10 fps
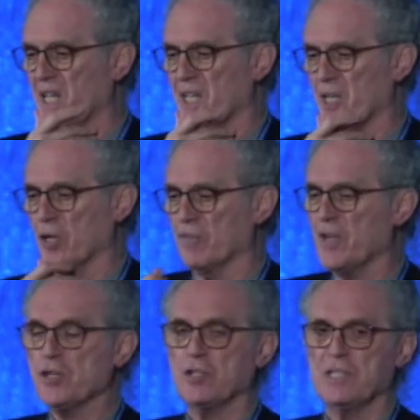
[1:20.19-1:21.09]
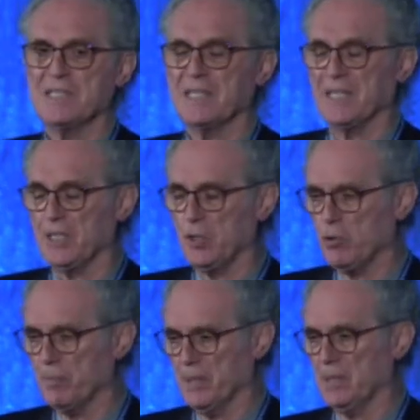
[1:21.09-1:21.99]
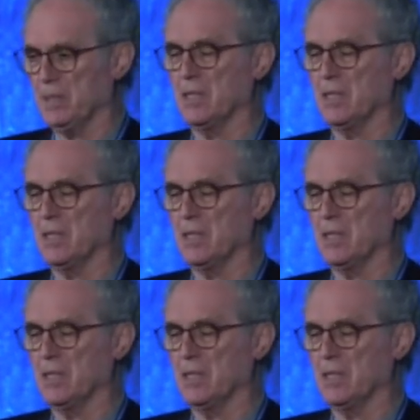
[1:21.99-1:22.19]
innovation is a renewable